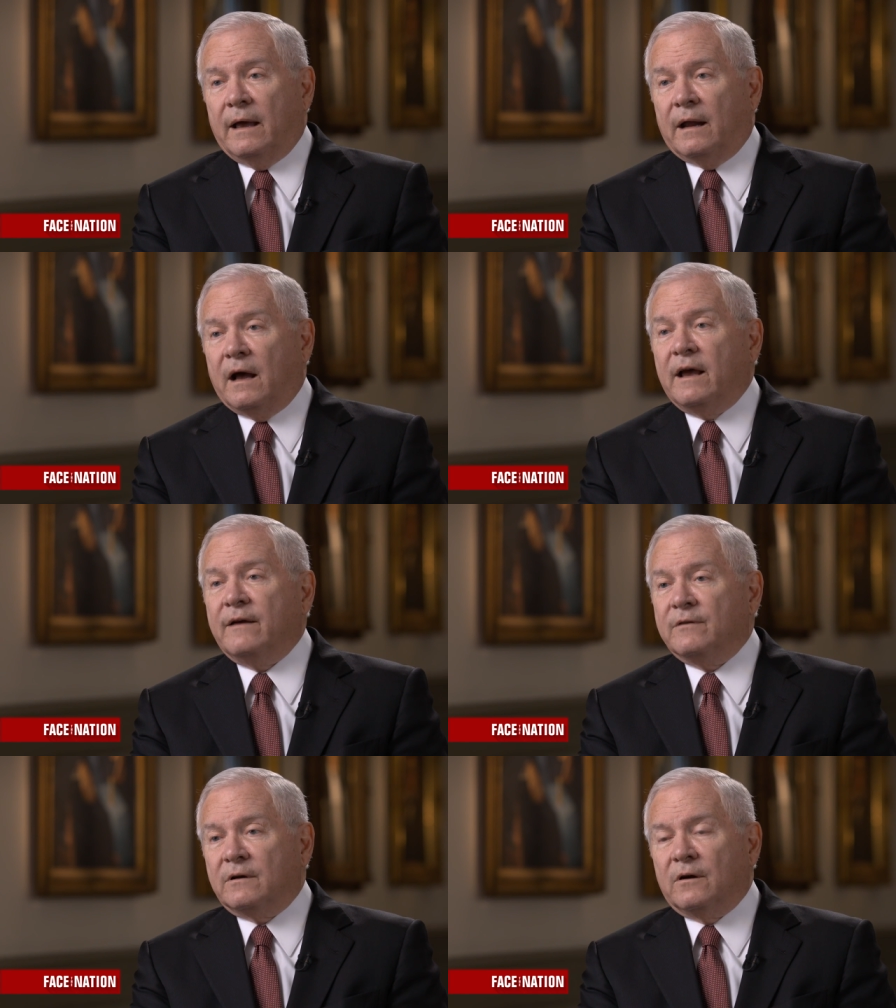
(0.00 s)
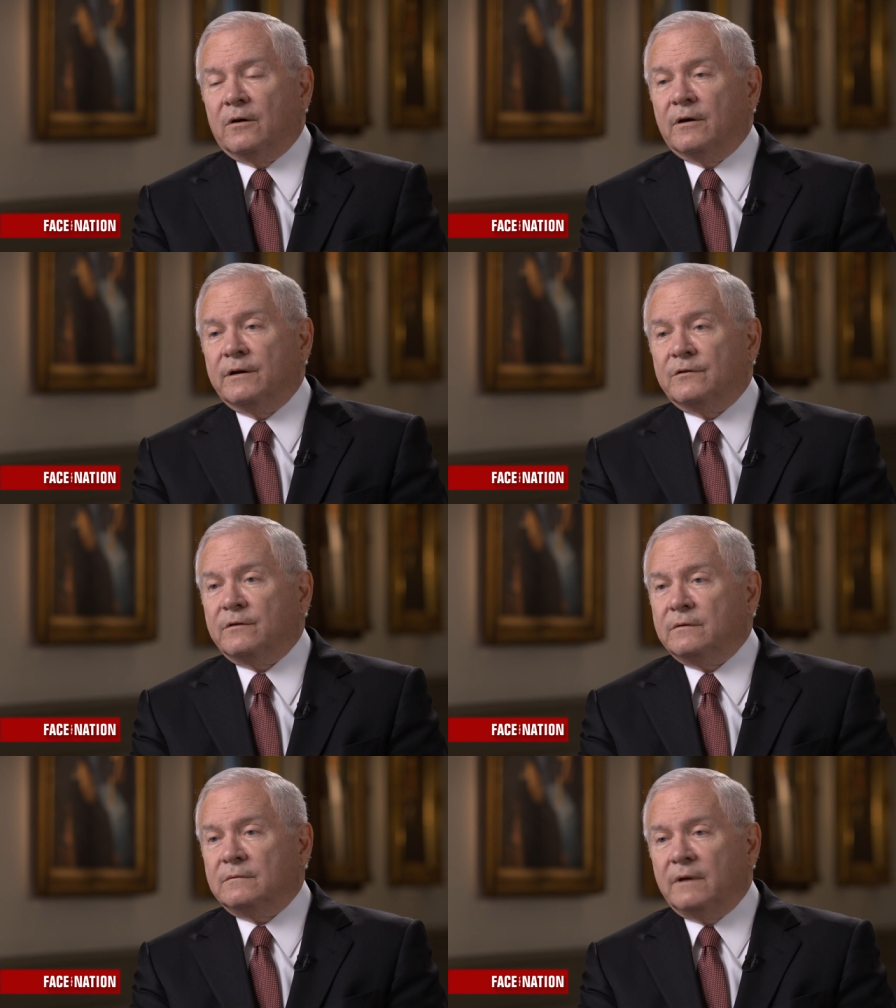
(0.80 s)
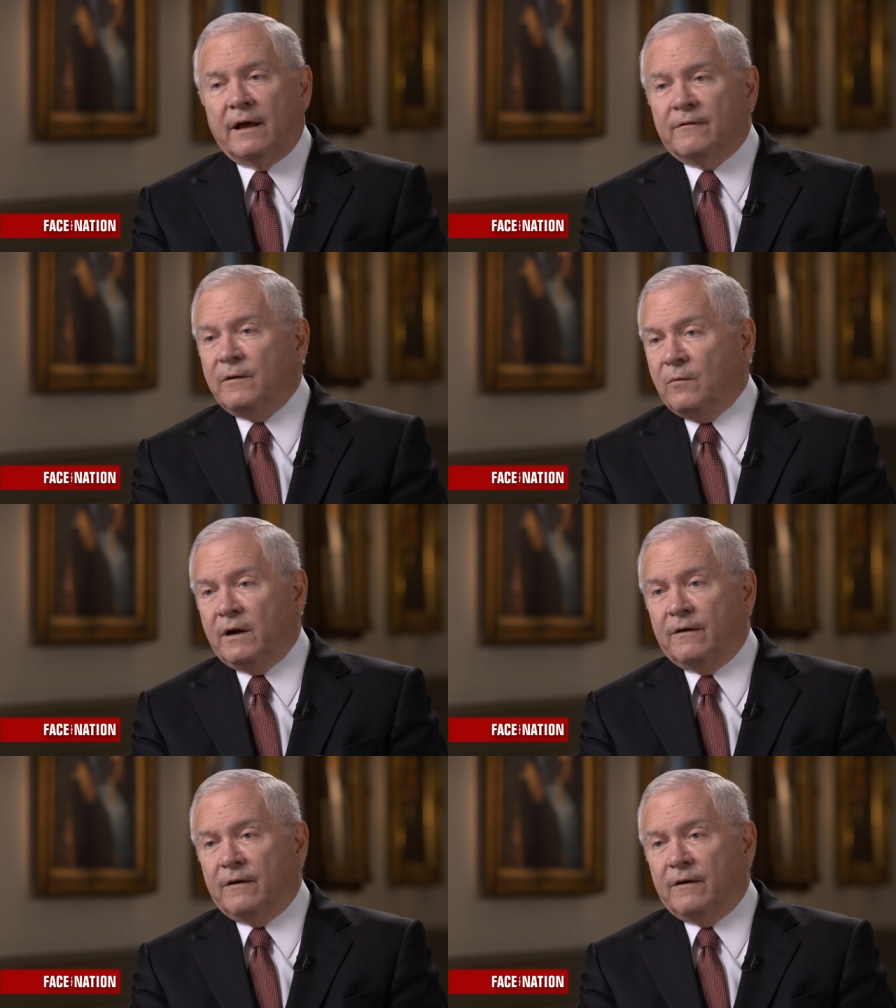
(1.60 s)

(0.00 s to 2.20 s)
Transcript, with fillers: and I have encouraged every one